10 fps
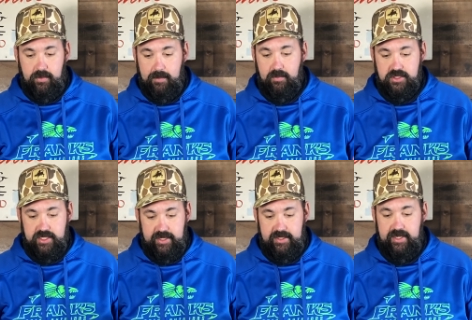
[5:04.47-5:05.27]
quick about
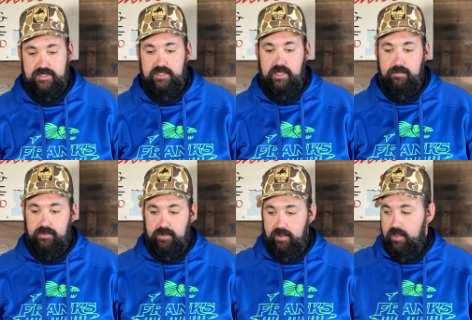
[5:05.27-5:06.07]
Shanty Days again, about
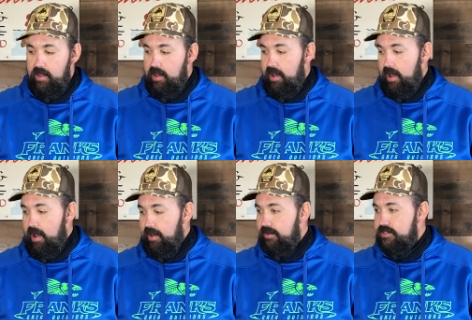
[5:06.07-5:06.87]
the
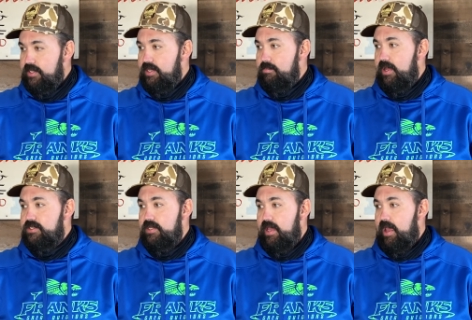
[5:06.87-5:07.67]
augers. I didn't
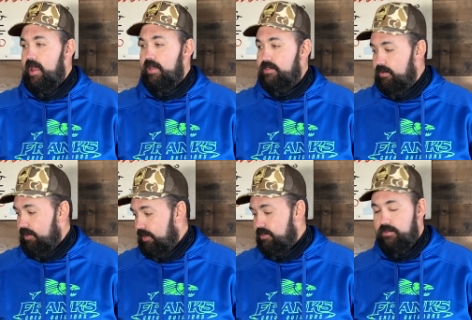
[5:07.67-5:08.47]
mention that. I, to
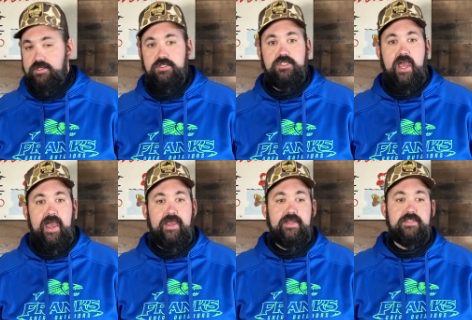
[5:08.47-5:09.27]
I told you the
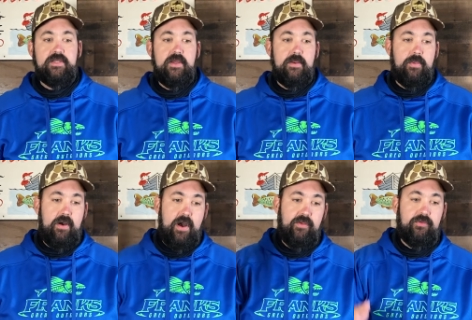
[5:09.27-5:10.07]
jackets, but
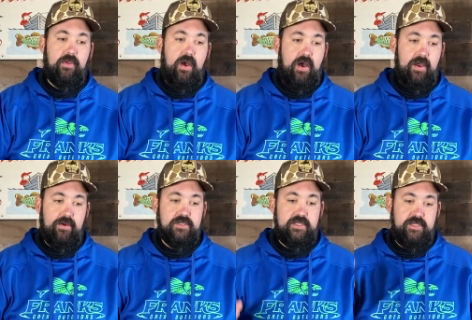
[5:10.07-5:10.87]
also the
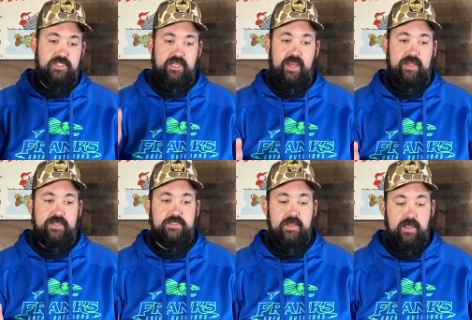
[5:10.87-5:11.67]
augers and
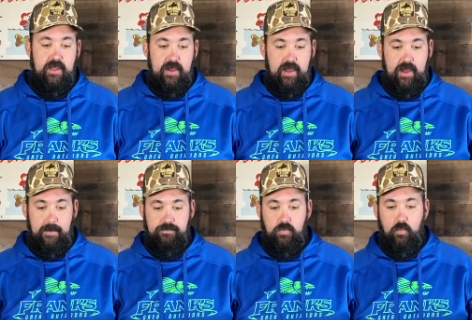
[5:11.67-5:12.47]
shanties.
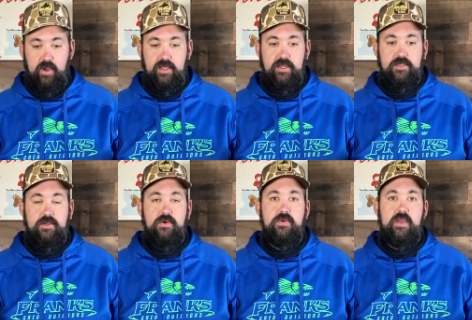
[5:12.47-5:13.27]
Um, what you can
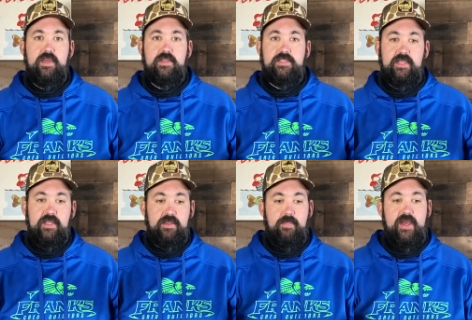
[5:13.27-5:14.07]
do is, to
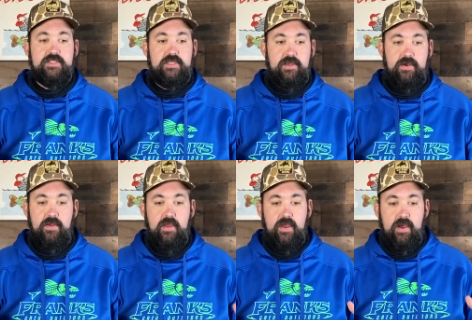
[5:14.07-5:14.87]
get the best
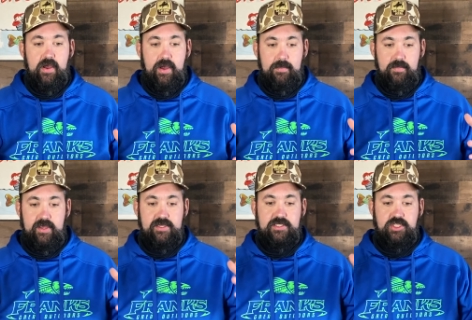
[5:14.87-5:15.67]
deal, um,
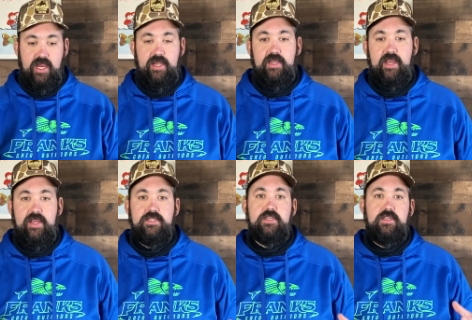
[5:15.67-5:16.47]
it's shanty
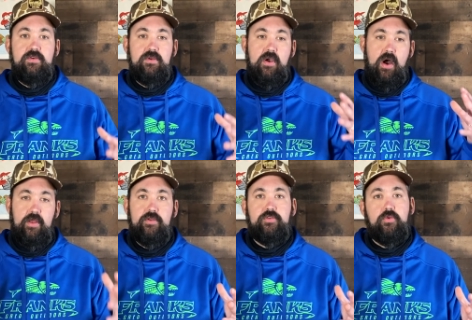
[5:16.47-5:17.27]
days. You can call in
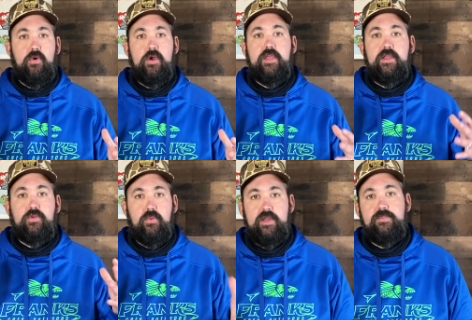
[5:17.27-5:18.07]
the store, get
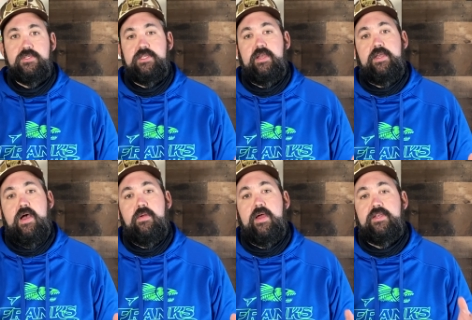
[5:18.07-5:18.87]
20%
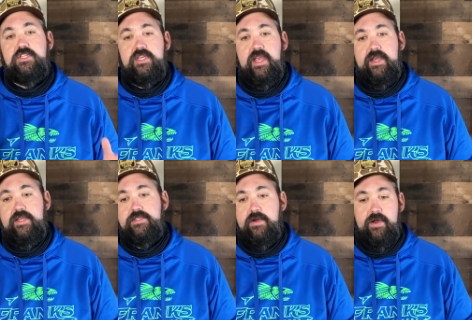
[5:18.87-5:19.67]
down on the
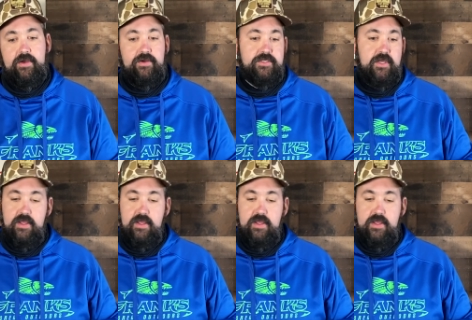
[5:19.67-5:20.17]
shanties, augers,